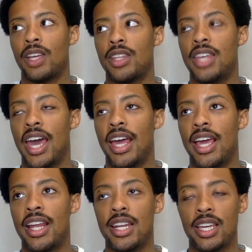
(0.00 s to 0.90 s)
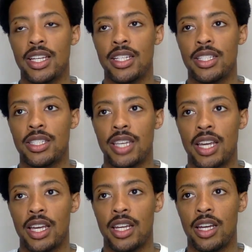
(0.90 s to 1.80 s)
That ending
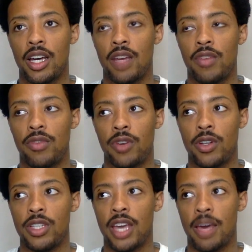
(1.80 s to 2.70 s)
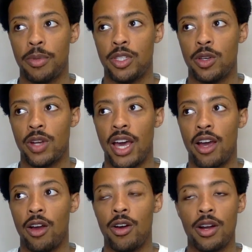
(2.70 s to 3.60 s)
scene of the first episode, and I
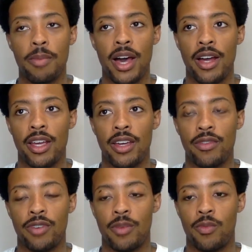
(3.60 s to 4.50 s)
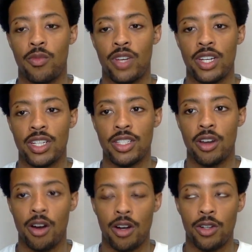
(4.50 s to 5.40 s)
heard about it from reading this
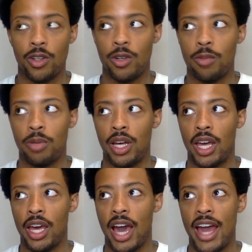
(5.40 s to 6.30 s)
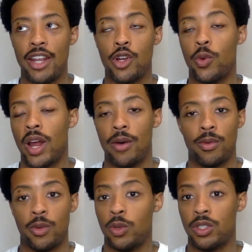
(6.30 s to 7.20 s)
article, but I didn't know what
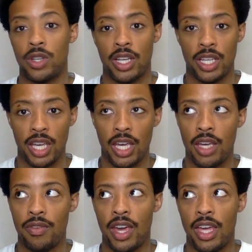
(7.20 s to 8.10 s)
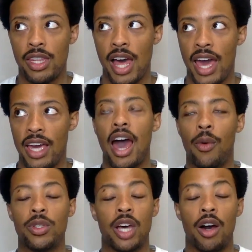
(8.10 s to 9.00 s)
it was gonna give, and I
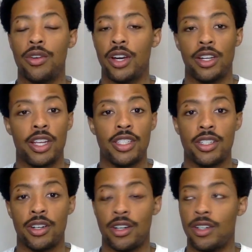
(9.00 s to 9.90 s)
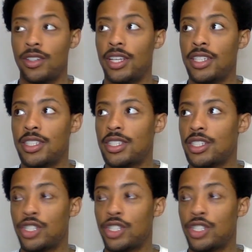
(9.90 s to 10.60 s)
was like, oh no, this girl, this